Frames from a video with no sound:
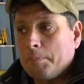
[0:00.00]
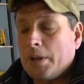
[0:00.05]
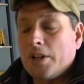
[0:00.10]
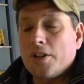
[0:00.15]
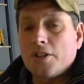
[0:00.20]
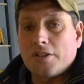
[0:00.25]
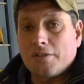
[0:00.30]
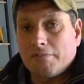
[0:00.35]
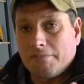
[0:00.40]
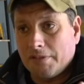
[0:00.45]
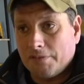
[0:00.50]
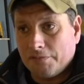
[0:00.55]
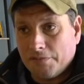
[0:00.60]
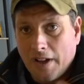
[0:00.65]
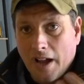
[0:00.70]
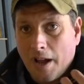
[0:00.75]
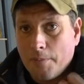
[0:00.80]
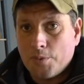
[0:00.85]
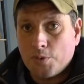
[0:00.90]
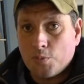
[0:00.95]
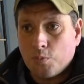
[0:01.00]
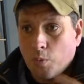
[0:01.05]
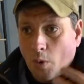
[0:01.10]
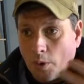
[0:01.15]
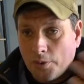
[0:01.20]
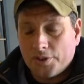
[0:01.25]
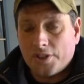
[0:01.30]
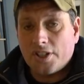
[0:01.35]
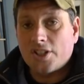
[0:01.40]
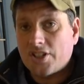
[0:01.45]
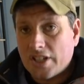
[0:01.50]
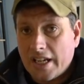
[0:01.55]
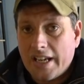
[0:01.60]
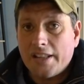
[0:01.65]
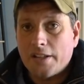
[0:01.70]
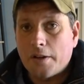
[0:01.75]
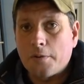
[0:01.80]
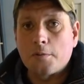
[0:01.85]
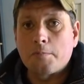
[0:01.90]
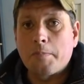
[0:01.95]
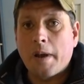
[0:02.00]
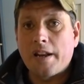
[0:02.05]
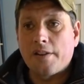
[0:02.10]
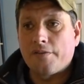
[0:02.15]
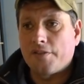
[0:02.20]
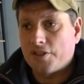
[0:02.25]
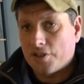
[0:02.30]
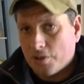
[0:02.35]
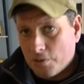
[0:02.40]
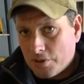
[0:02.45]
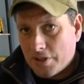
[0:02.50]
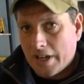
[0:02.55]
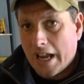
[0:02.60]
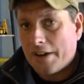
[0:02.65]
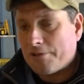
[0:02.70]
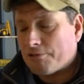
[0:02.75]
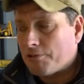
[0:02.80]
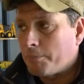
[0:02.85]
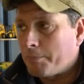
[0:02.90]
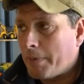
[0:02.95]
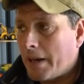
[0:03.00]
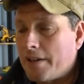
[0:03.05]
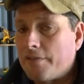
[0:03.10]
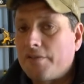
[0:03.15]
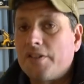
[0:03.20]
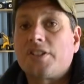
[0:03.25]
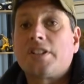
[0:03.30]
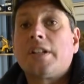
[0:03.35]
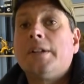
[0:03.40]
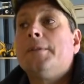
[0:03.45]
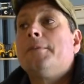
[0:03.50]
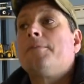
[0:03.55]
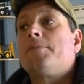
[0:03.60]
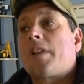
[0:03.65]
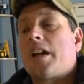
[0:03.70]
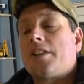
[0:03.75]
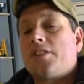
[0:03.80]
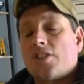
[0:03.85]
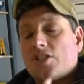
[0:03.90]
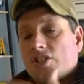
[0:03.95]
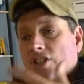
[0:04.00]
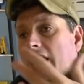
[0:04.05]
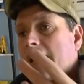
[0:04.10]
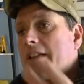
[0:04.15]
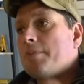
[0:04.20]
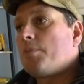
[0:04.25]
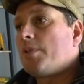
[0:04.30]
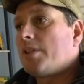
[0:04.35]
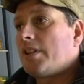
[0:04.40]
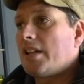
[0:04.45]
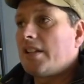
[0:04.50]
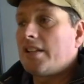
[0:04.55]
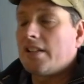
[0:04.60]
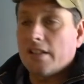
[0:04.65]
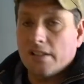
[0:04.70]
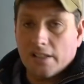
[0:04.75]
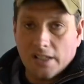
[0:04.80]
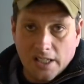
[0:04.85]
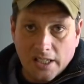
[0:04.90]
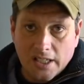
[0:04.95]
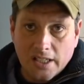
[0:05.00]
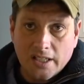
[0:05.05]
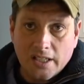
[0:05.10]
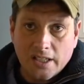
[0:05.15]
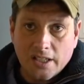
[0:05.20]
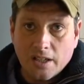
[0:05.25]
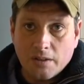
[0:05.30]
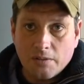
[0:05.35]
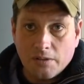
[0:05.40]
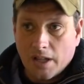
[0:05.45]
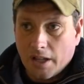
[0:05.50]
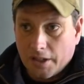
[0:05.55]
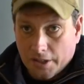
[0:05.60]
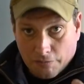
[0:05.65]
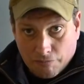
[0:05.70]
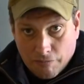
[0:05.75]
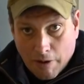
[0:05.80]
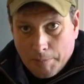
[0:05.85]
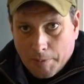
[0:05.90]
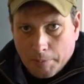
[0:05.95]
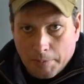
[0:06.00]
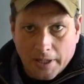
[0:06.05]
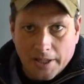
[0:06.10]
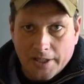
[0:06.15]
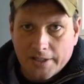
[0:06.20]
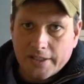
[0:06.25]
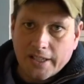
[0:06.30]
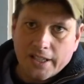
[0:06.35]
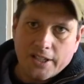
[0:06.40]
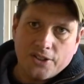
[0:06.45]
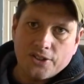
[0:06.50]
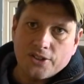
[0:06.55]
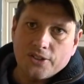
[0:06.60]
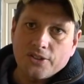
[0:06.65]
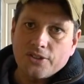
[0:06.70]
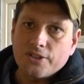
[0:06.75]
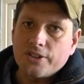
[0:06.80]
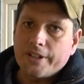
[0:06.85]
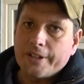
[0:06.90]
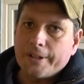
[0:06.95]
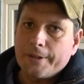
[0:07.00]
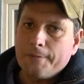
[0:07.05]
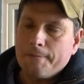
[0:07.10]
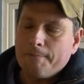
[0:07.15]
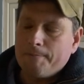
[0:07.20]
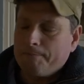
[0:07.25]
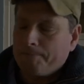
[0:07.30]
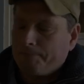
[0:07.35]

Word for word: because the farmers want to see those benefits, those natural benefits, and the same within the, you know, like the rubber plantations, you know.